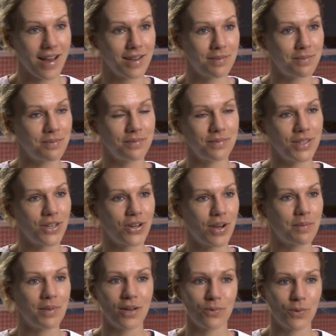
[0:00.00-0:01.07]
I'm
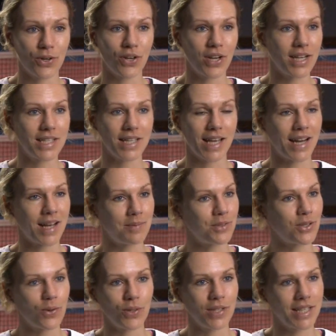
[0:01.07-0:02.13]
not worried, and I'm
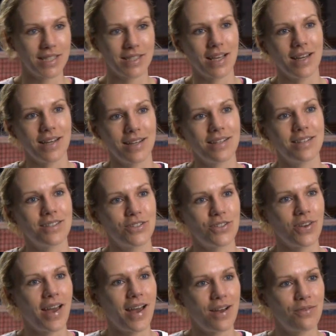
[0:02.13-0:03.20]
totally excited
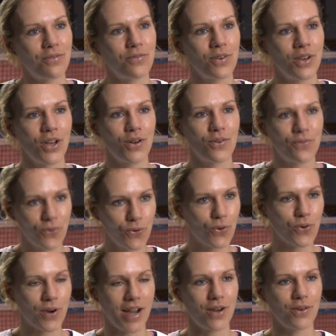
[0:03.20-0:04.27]
to have full
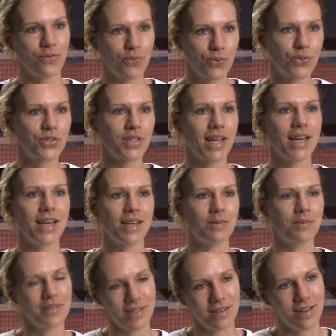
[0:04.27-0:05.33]
crowd, full
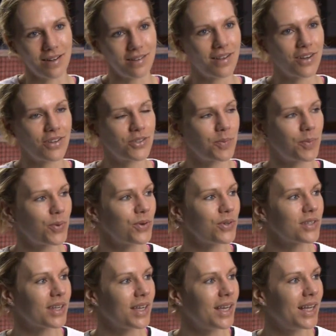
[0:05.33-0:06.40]
stadiums, and a lot of
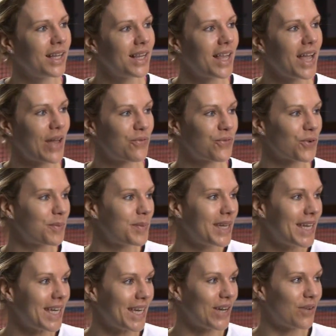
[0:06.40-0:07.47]
support. And for
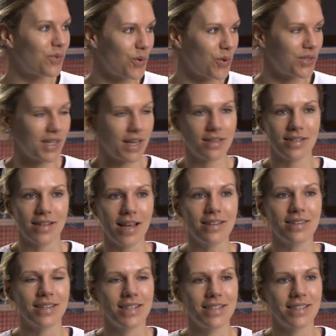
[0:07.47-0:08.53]
me, of course, as an
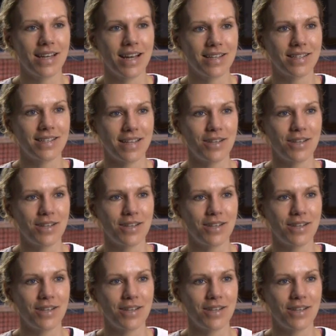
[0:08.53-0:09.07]
athlete and as a